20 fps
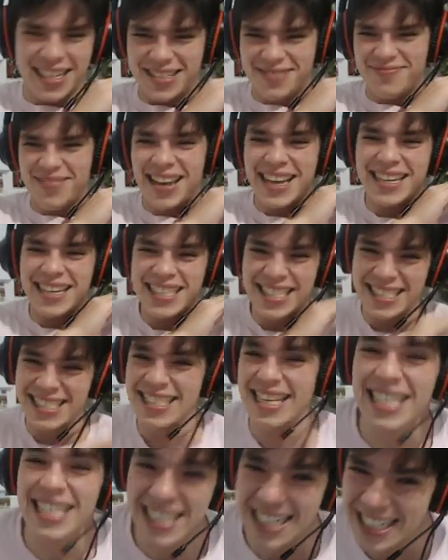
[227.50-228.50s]
made
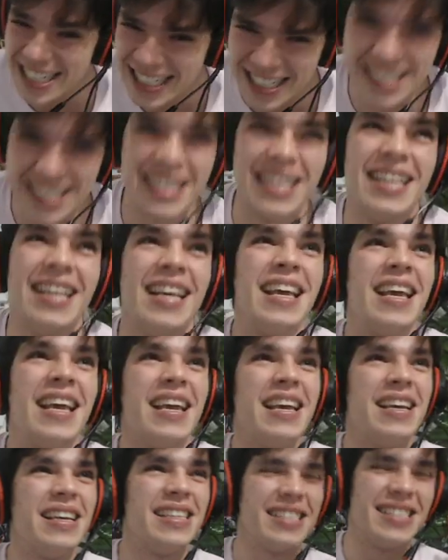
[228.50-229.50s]
decisions
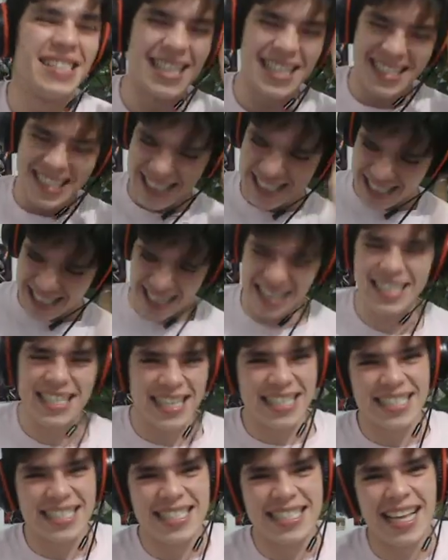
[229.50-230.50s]

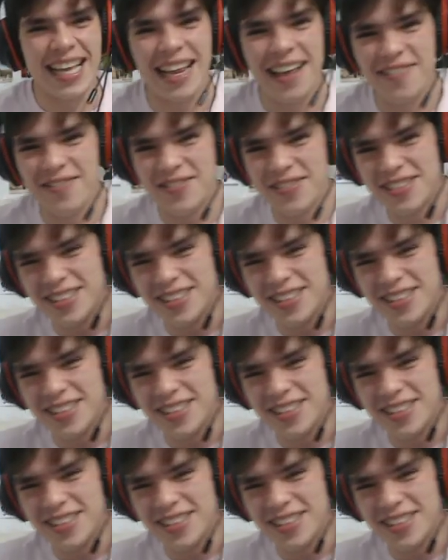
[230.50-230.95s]
decisions that have